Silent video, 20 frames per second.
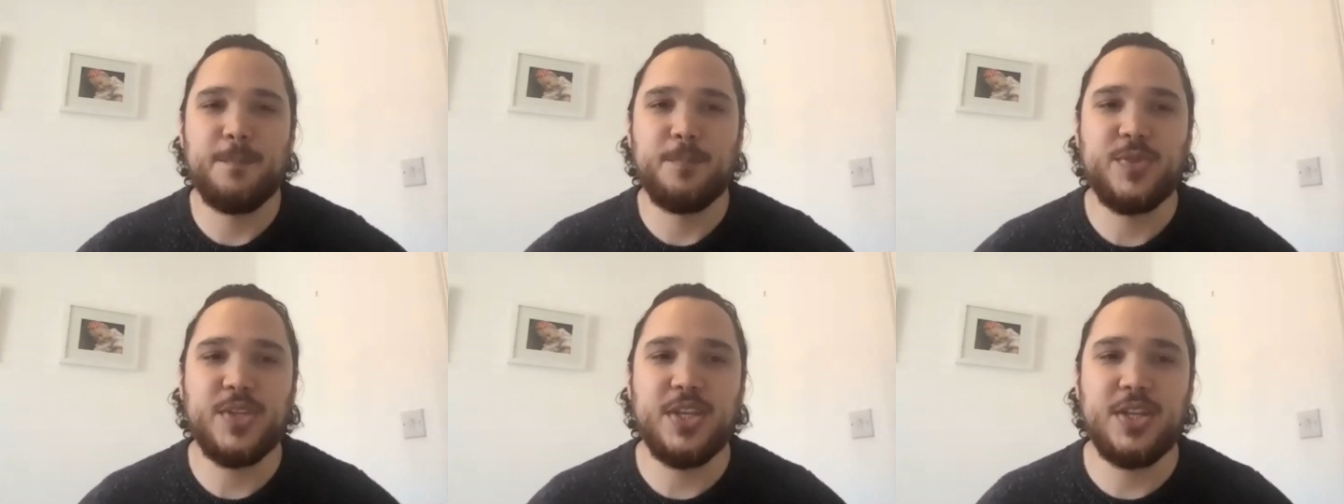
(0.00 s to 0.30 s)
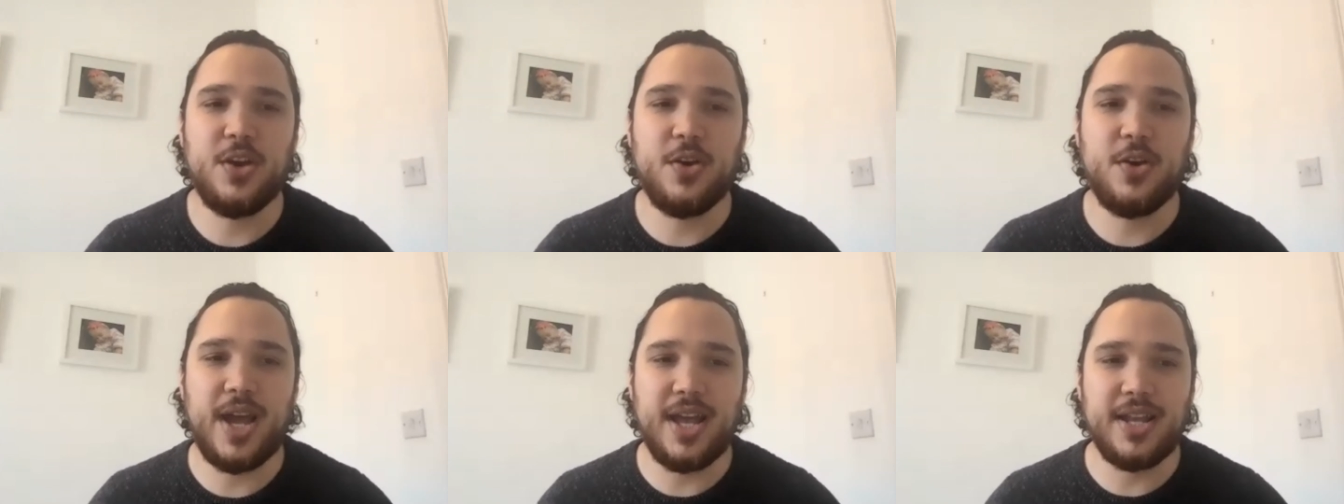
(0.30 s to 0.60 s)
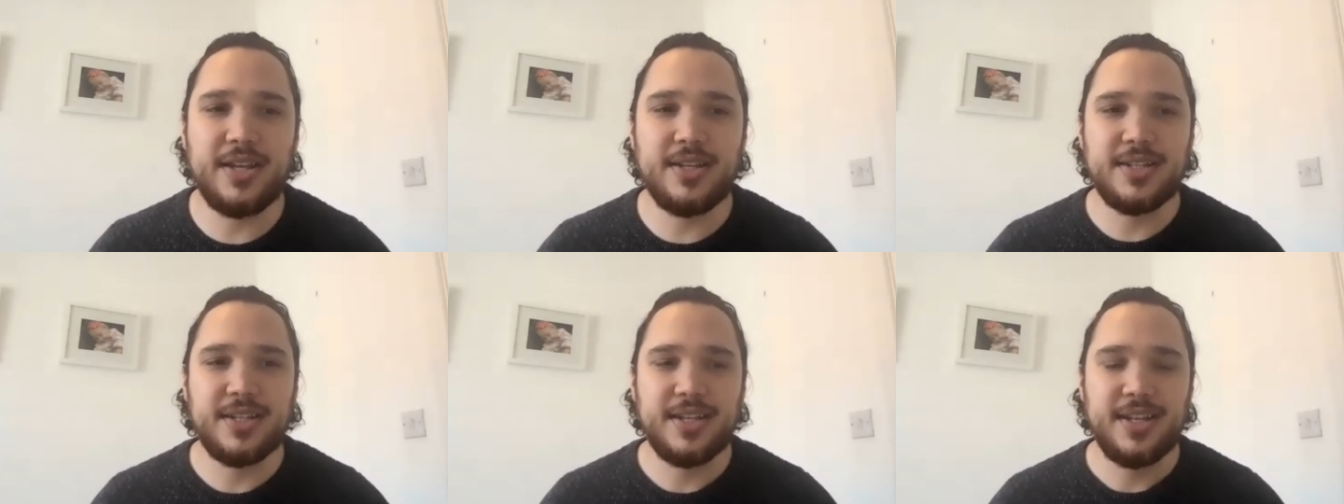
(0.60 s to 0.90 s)
you know
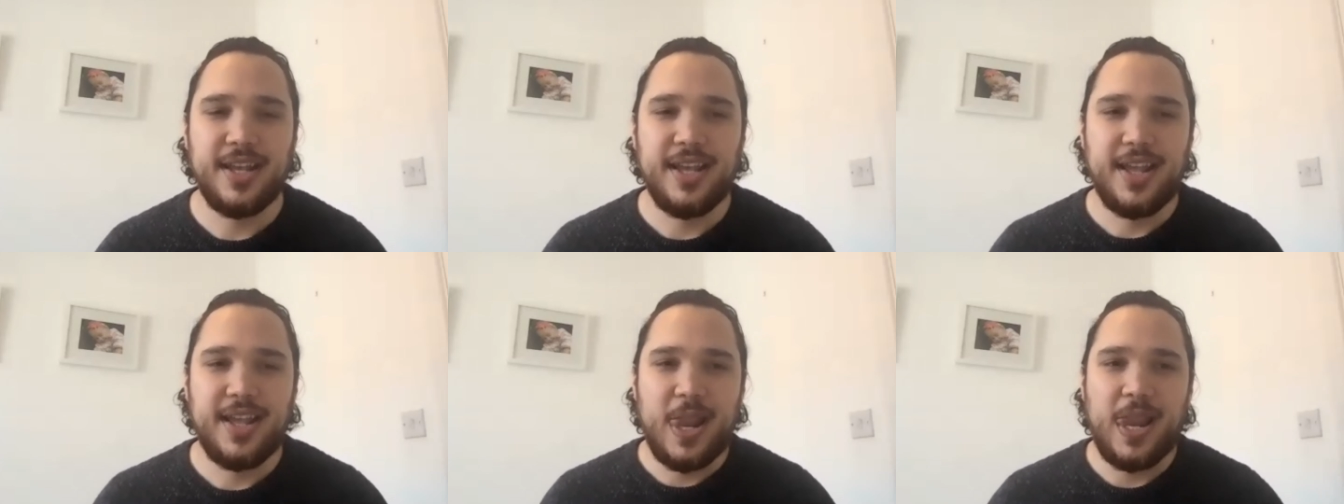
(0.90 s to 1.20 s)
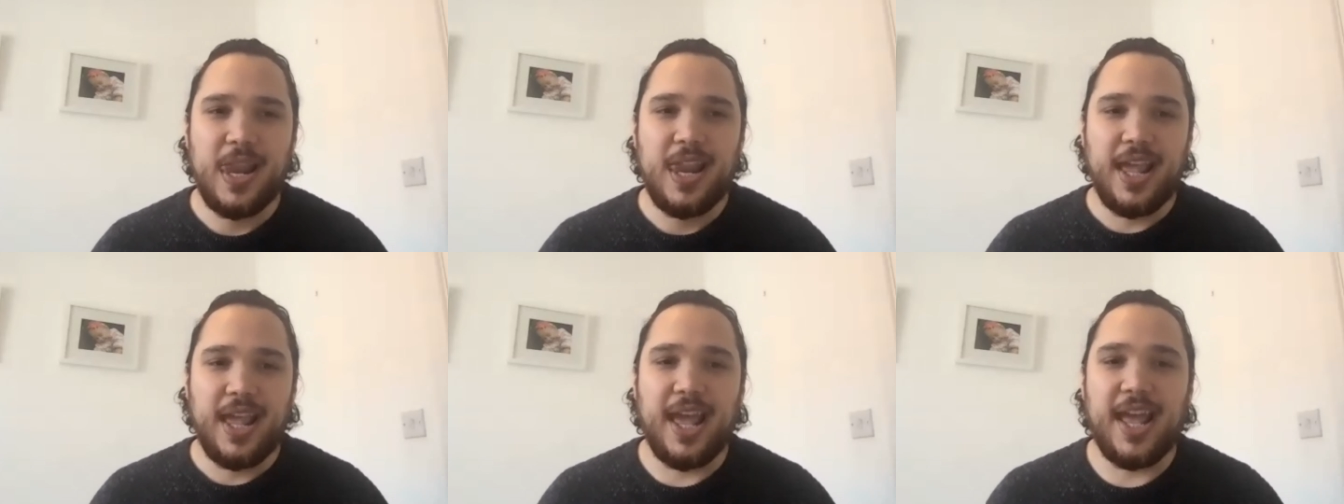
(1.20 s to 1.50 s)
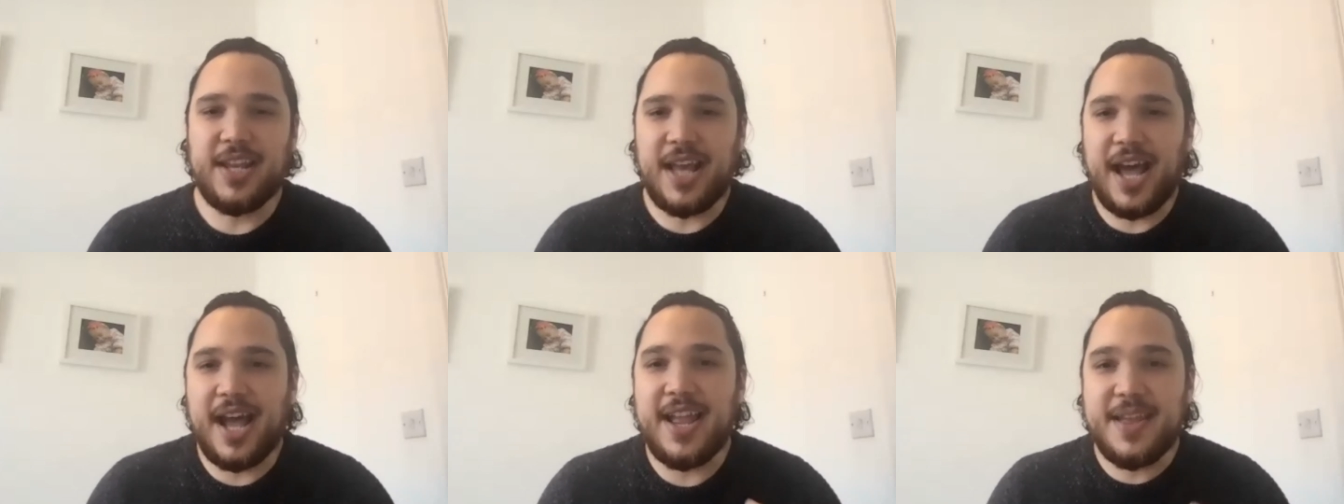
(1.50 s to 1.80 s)
and
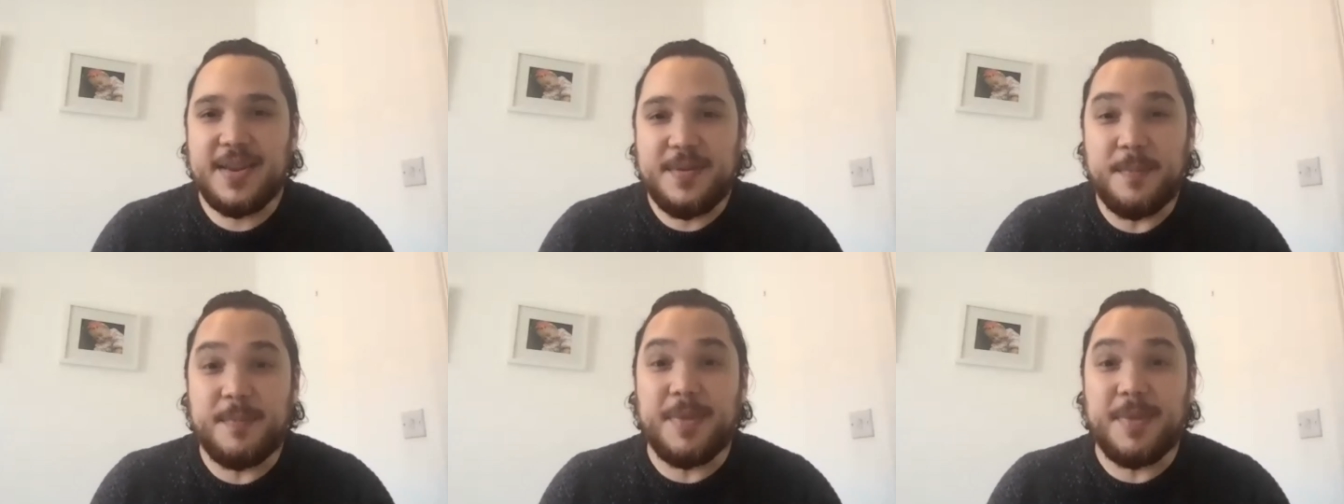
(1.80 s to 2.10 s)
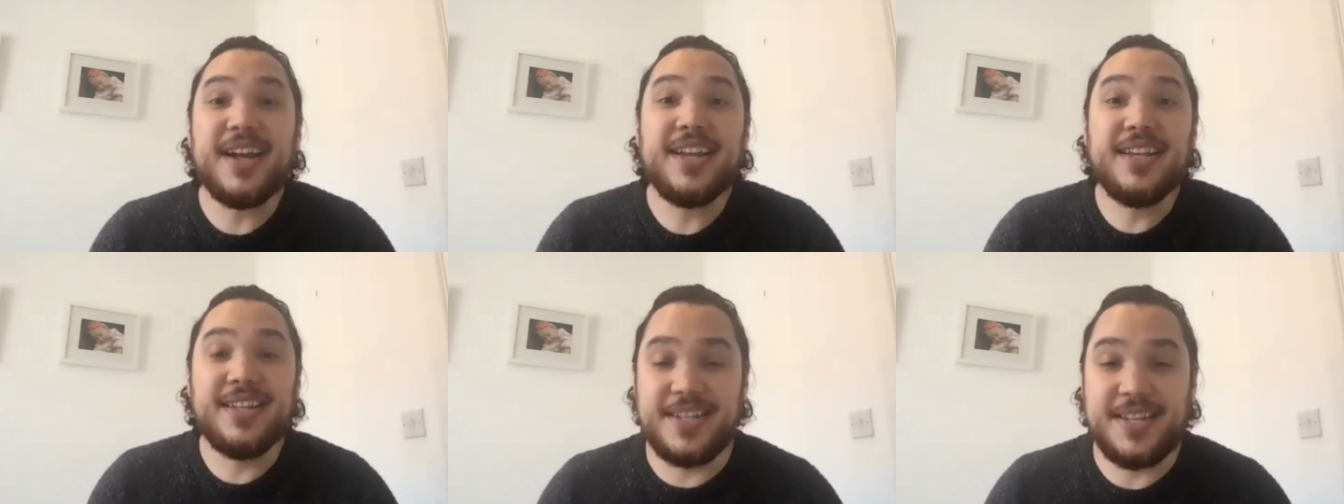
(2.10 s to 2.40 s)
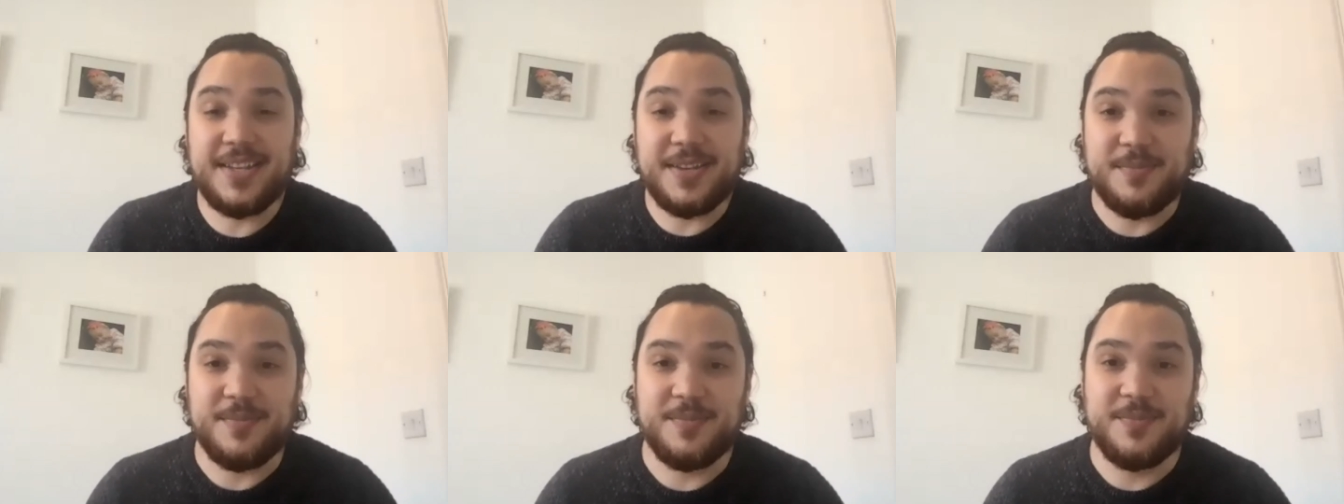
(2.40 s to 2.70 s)
and i admired
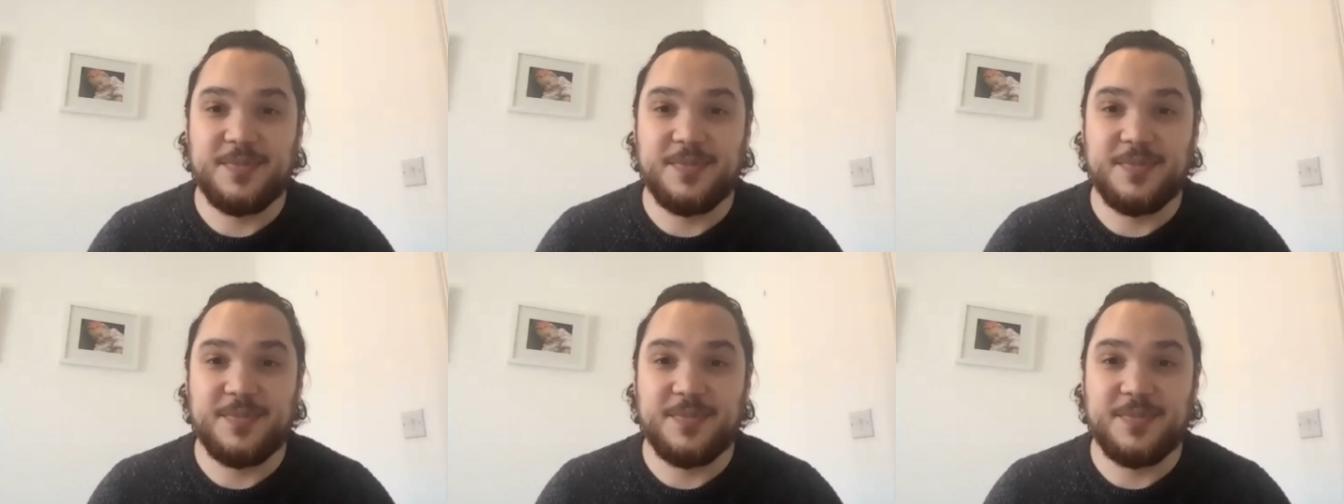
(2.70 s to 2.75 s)
him